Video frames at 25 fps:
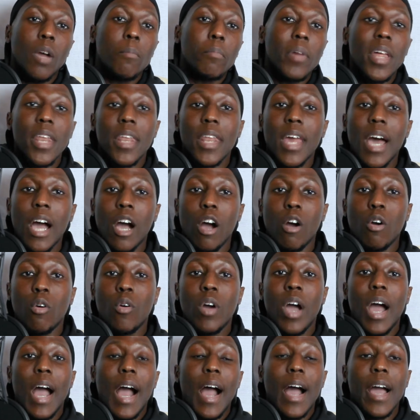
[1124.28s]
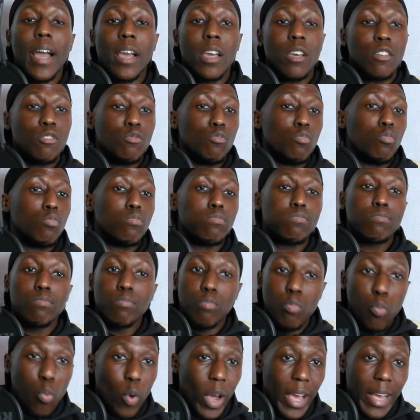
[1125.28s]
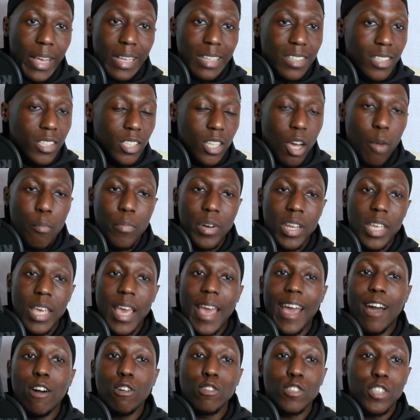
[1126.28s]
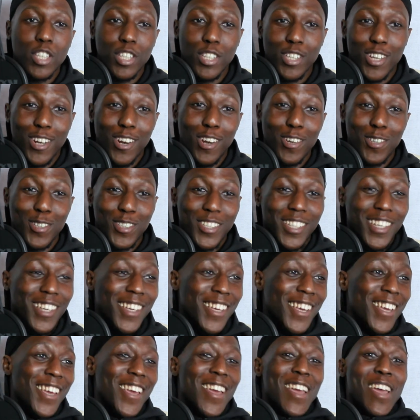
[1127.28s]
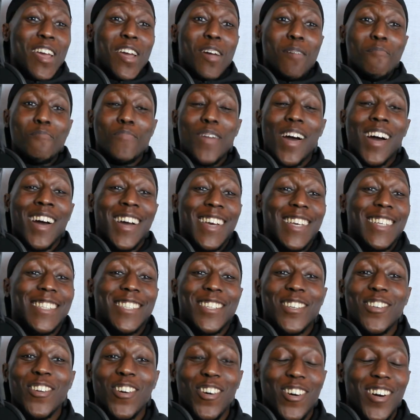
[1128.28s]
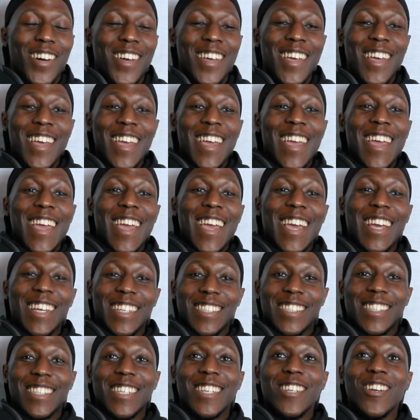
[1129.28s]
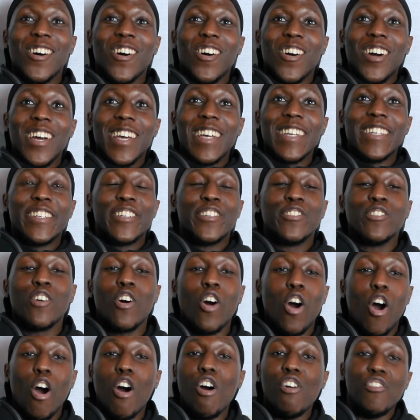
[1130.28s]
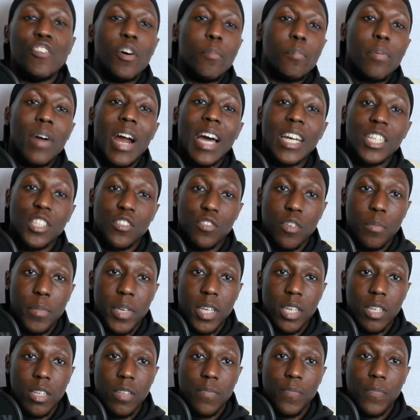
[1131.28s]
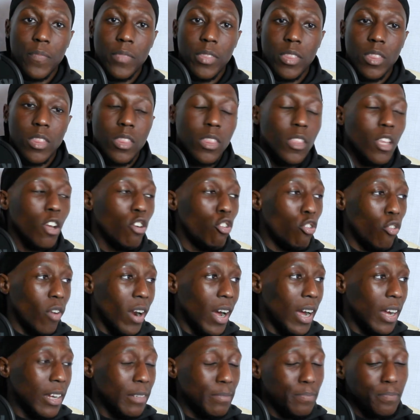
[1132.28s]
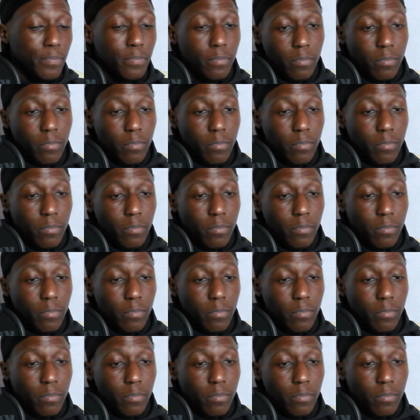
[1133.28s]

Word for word: But now I can wear somebody else's clothes, but it's not it's not it's not overpriced for me, right?